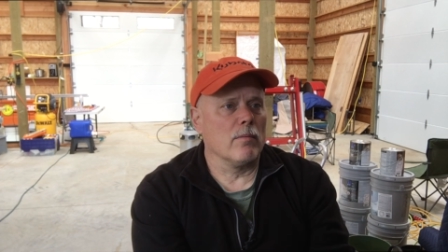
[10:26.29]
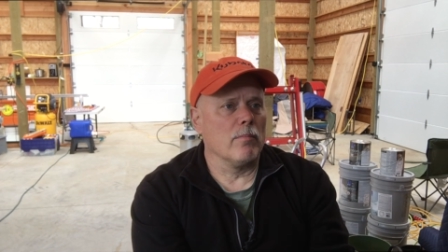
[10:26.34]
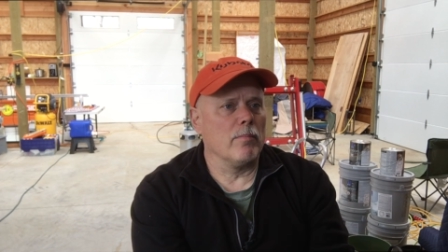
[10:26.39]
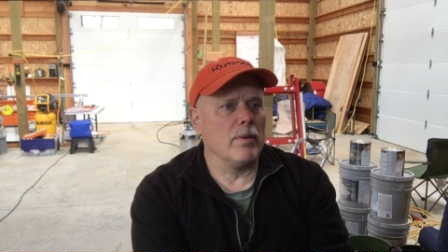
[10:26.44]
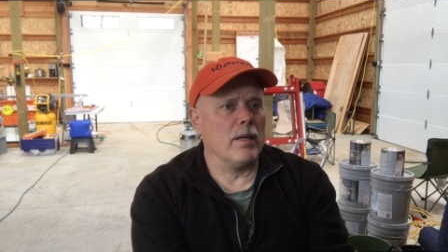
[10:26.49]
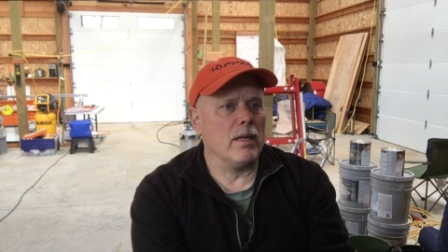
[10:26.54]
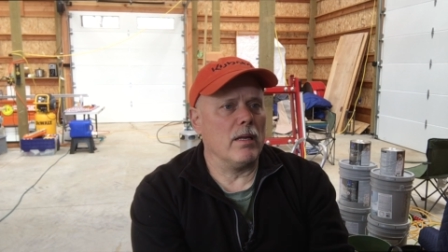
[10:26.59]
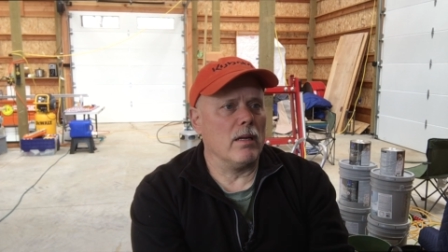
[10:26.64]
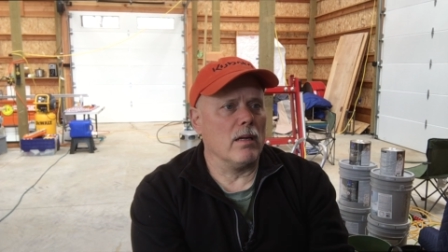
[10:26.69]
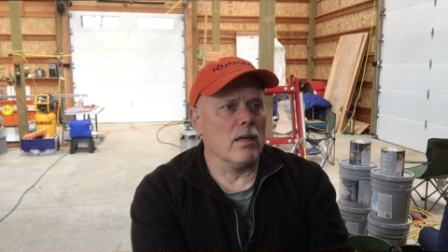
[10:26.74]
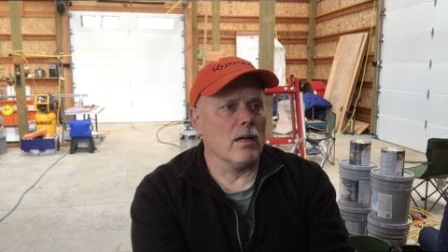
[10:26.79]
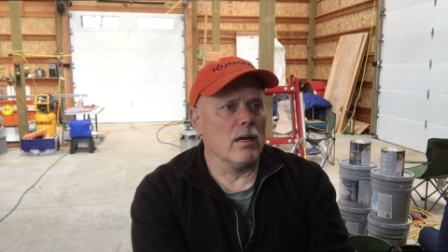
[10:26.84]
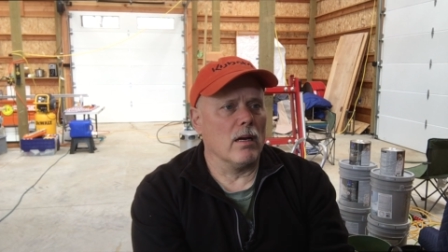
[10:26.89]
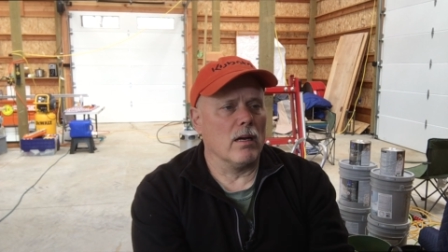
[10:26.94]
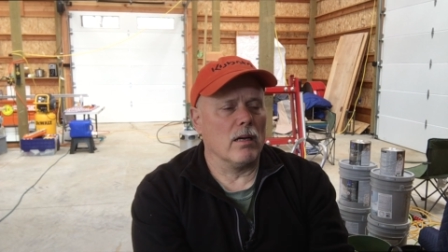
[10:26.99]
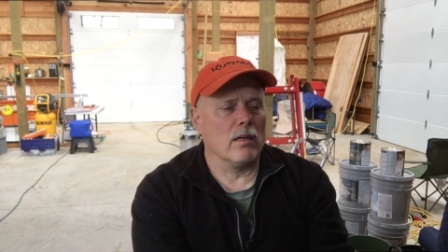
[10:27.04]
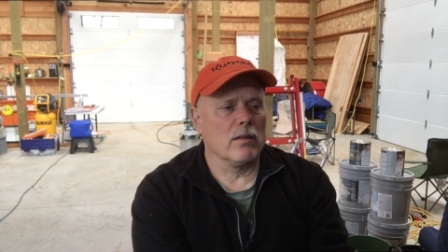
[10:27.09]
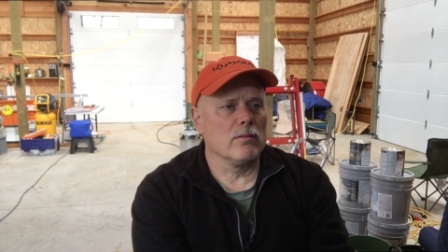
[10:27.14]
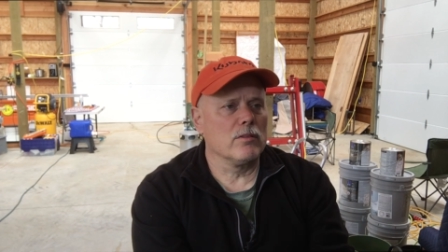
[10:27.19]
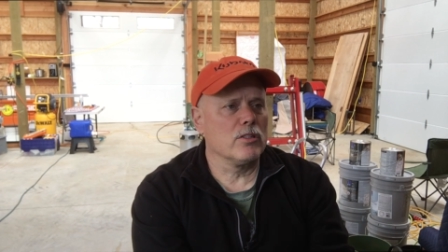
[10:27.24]
Be
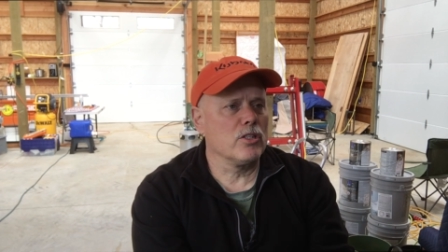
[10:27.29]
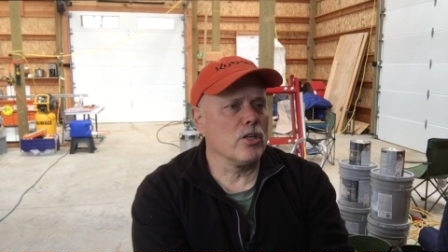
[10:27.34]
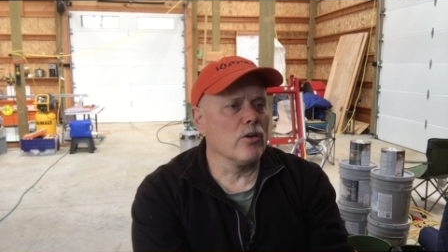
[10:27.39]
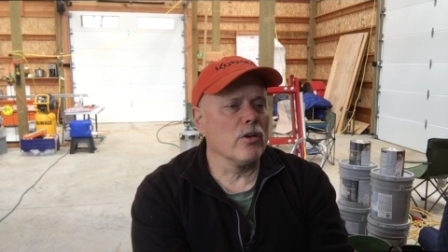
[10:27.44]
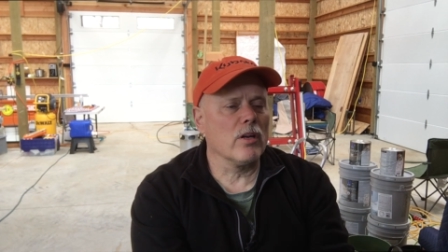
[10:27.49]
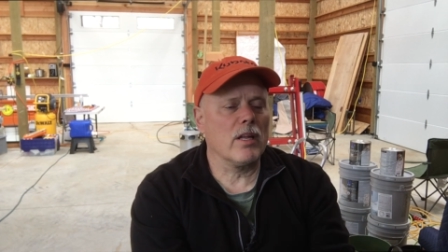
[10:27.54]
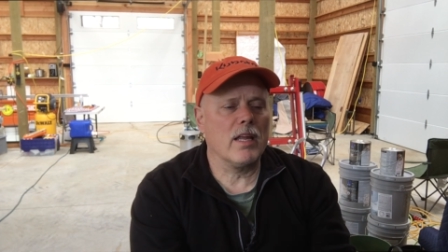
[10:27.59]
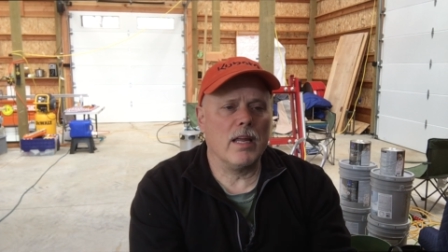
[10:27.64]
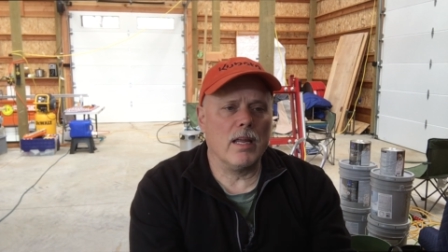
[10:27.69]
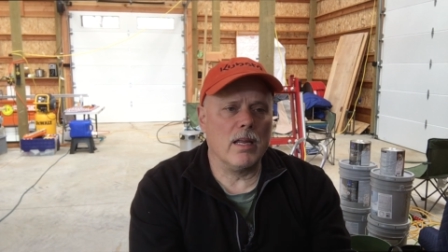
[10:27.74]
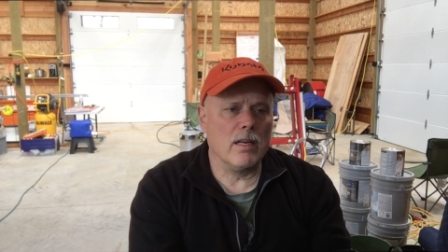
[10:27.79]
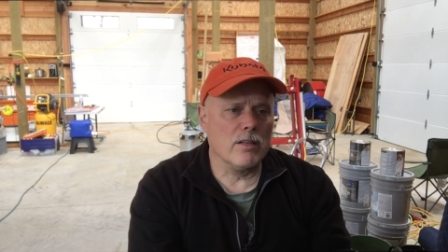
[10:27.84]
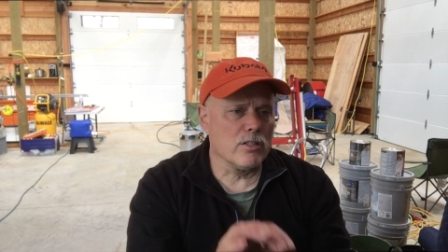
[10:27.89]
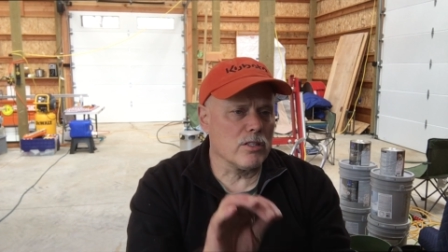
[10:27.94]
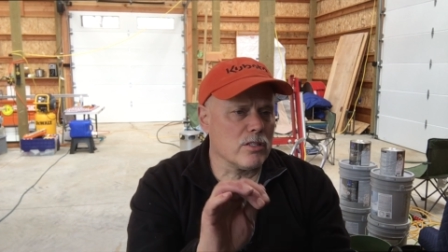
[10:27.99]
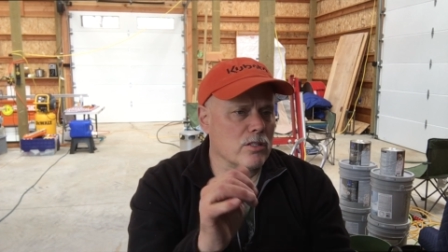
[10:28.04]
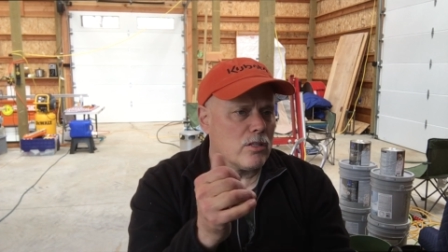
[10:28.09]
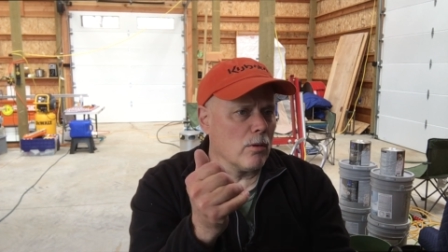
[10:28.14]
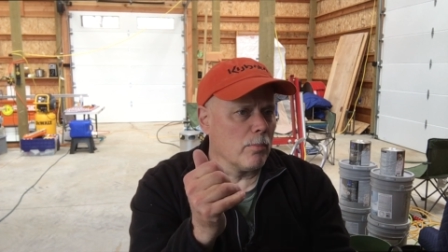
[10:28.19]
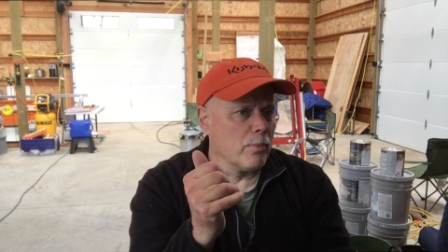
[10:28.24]
uh, turnkey,
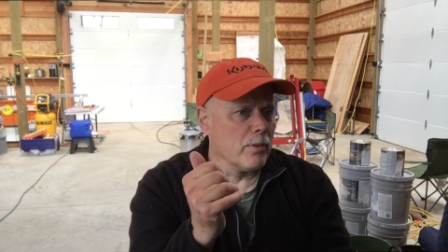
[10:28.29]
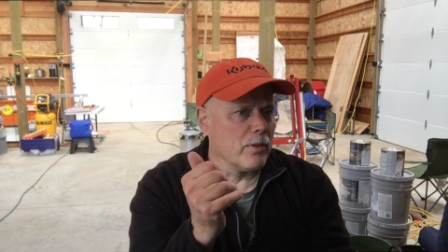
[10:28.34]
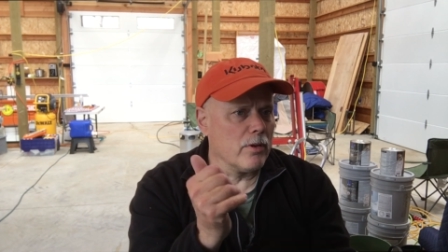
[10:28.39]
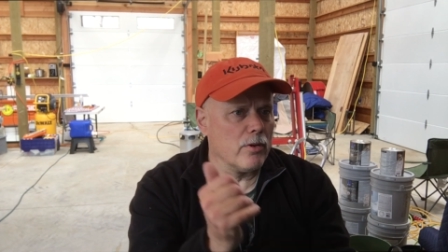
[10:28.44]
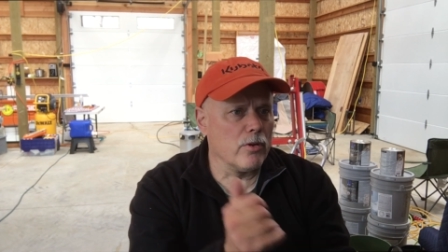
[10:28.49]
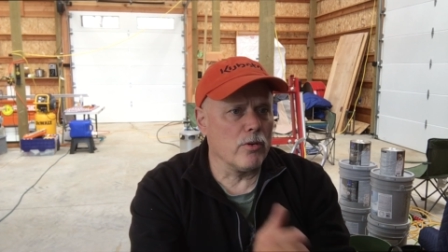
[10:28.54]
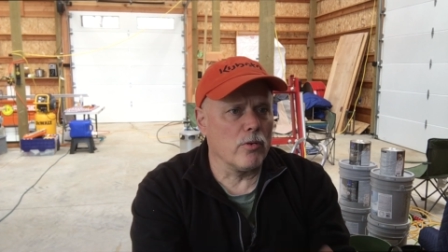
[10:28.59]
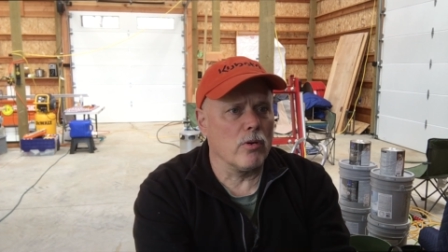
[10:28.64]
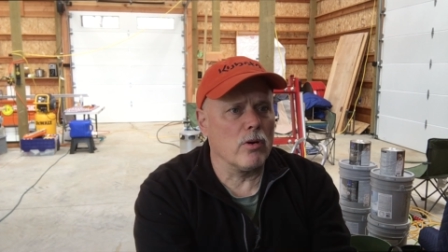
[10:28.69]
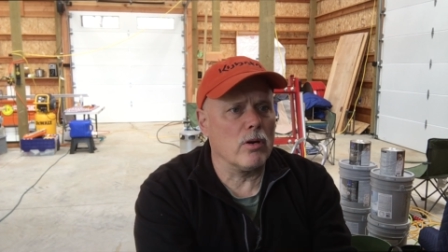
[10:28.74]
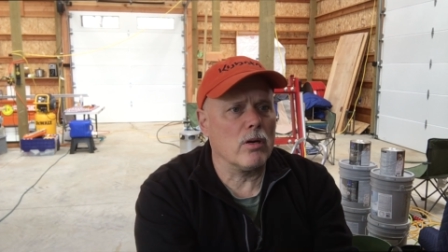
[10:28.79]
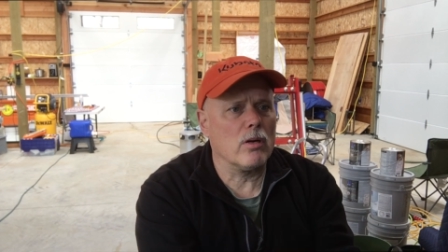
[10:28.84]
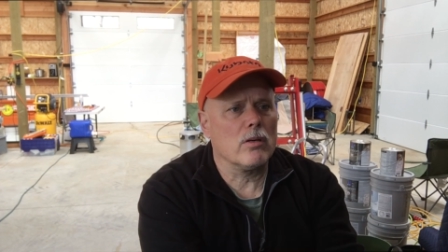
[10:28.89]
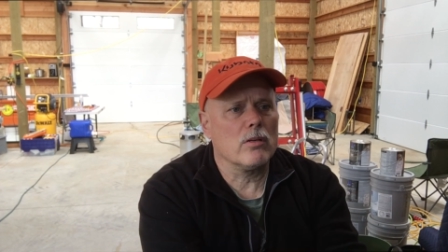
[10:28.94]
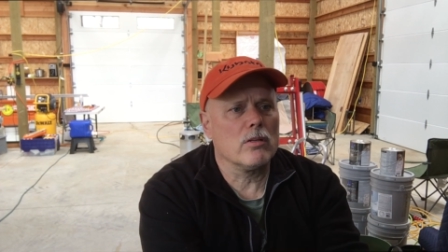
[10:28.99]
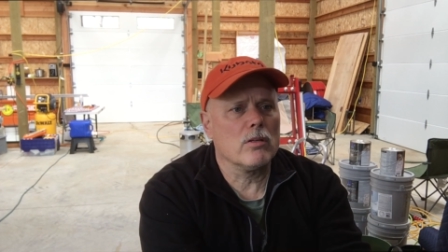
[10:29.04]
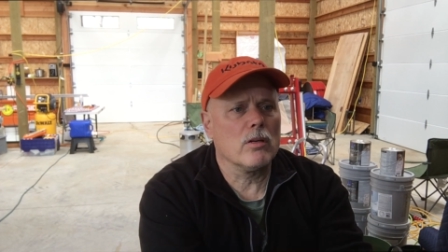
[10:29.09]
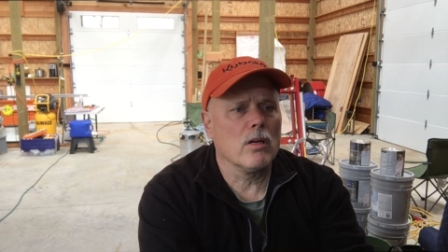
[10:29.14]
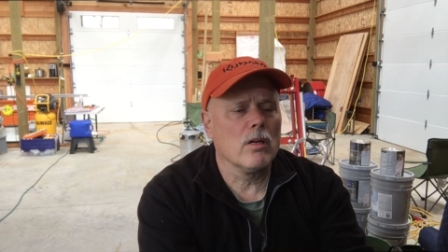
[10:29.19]
just open the door,